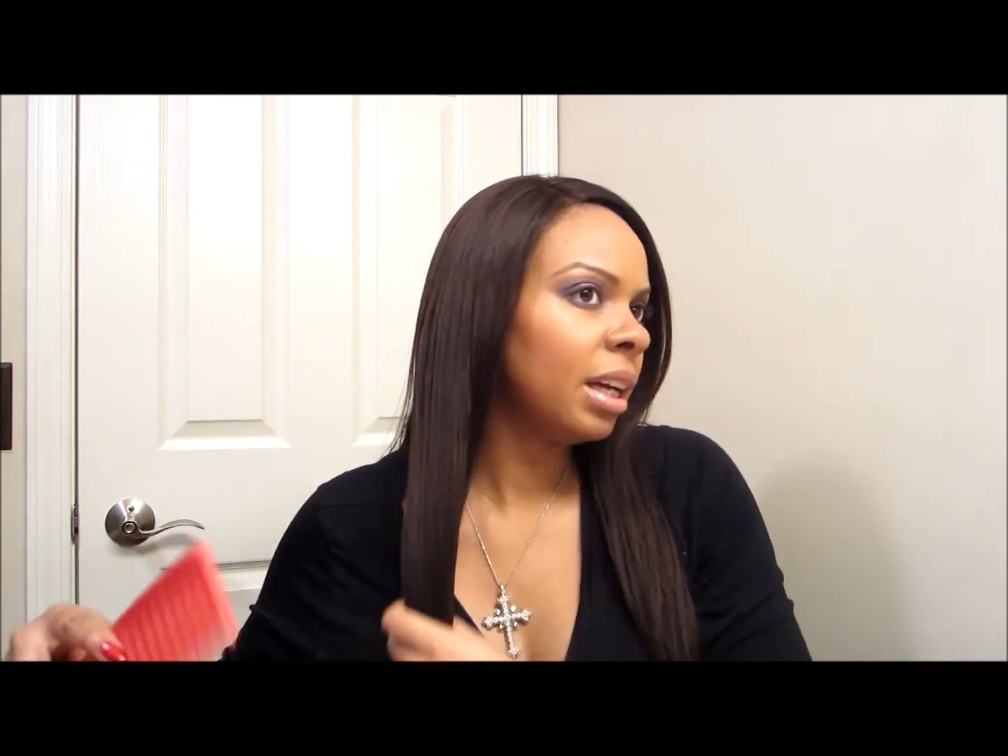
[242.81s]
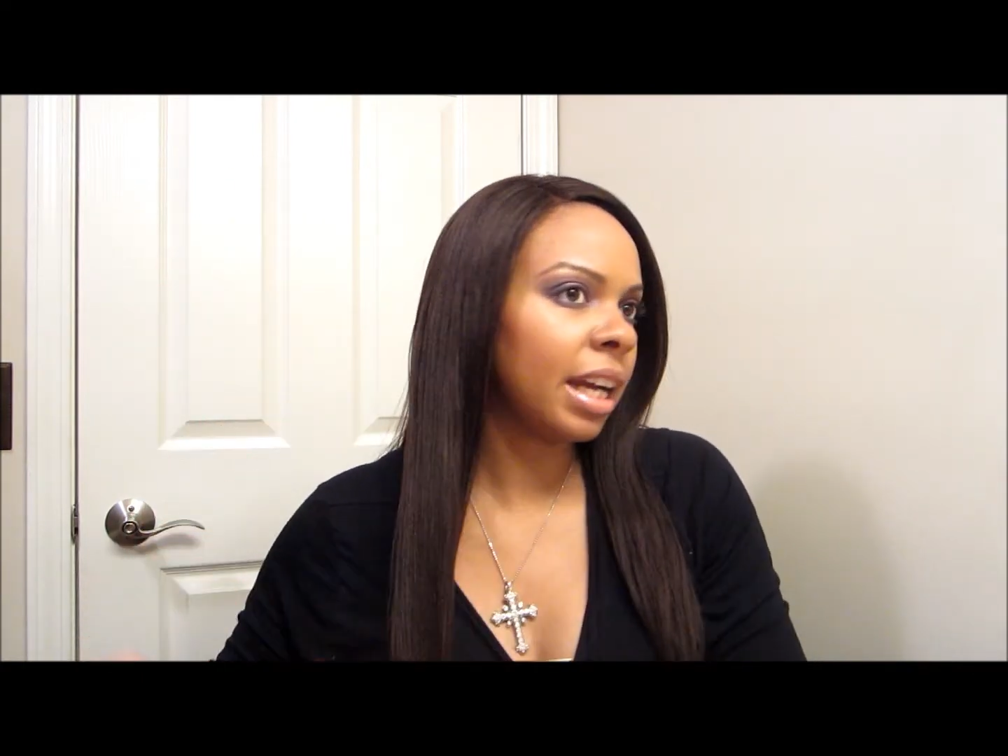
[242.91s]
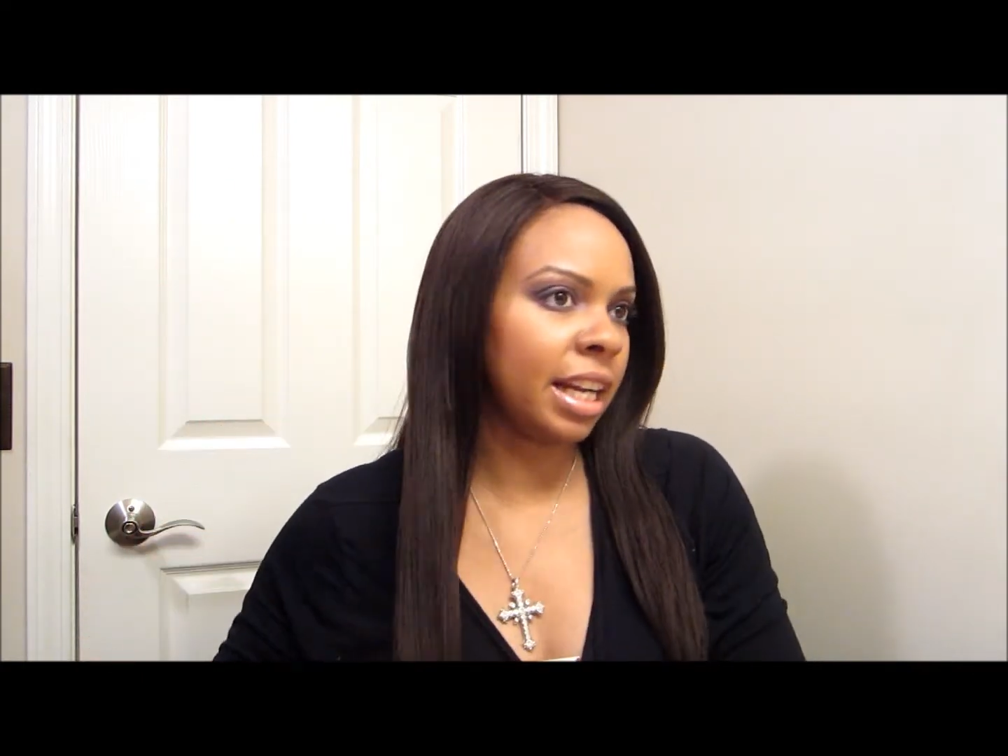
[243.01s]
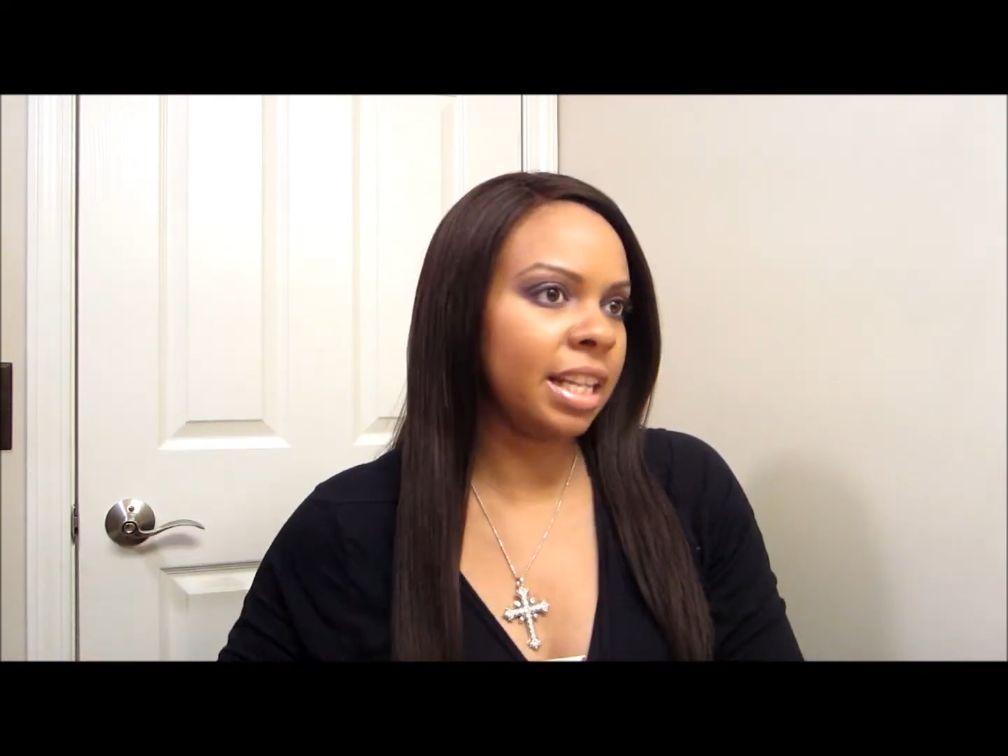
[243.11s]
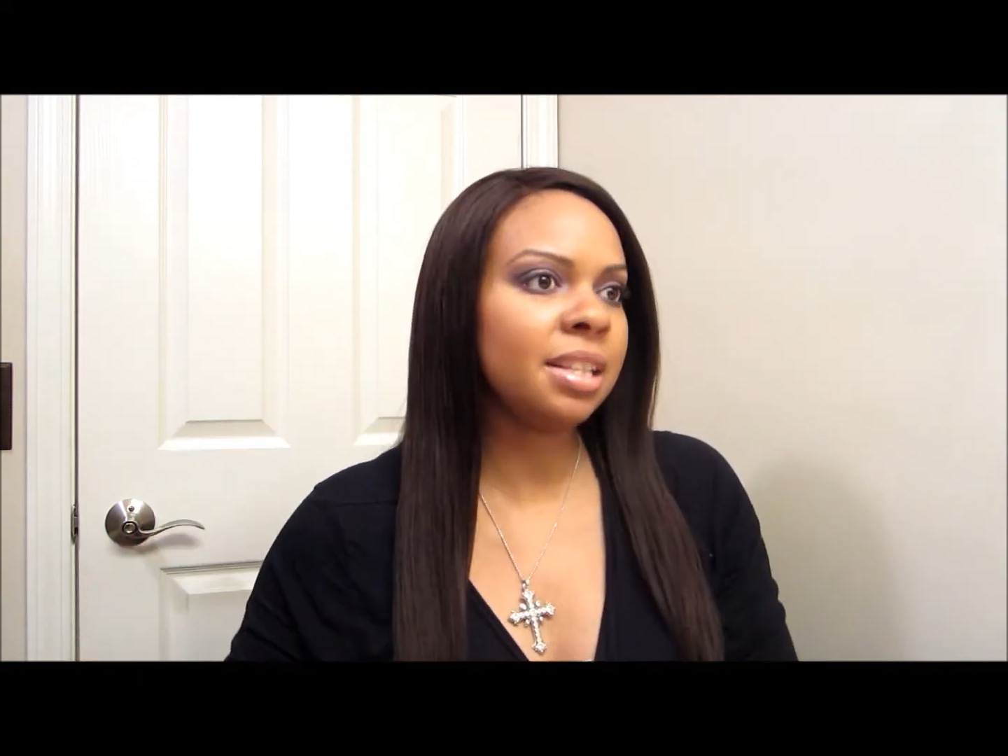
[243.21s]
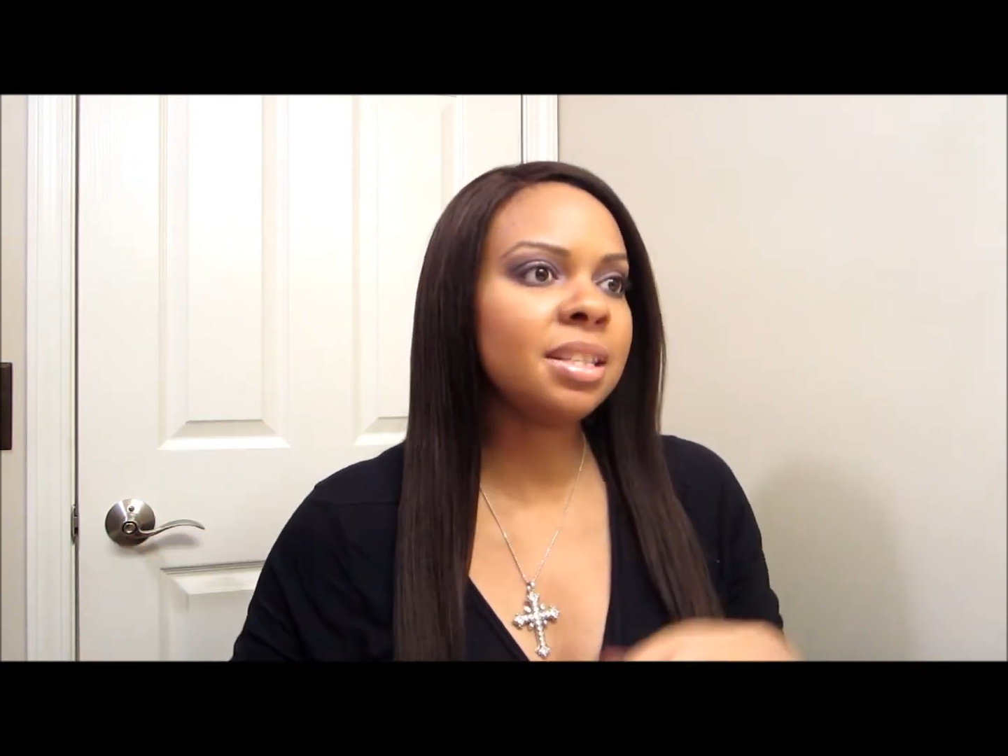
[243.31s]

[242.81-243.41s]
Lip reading: that's